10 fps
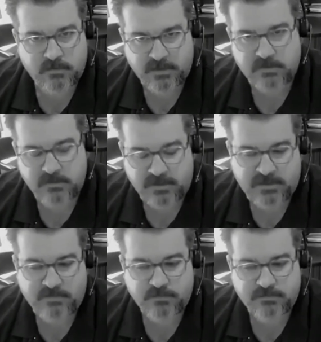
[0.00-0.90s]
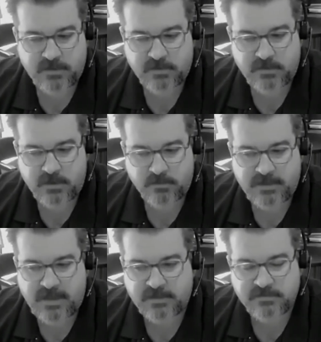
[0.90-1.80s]
like Dave was saying,
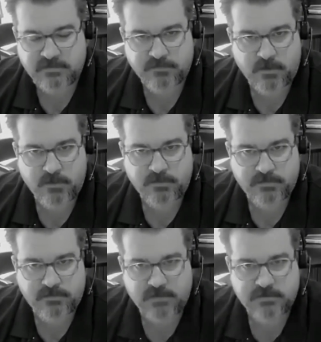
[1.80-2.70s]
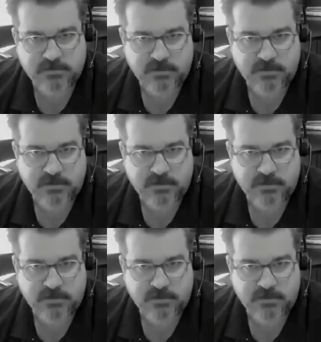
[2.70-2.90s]
taxes have grown to touch